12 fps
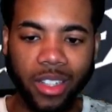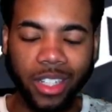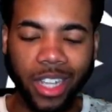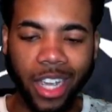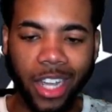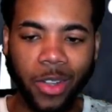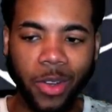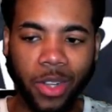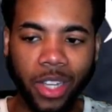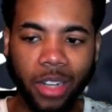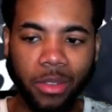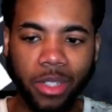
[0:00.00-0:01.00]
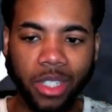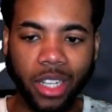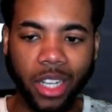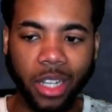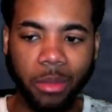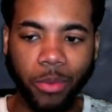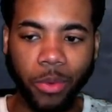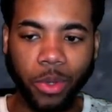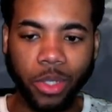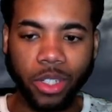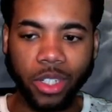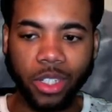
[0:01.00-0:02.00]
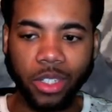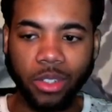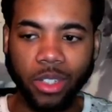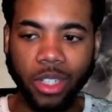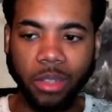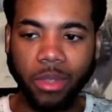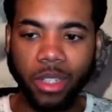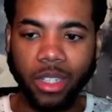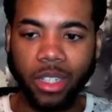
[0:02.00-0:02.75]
Daniel, okay, that was his name before he turned into a demon.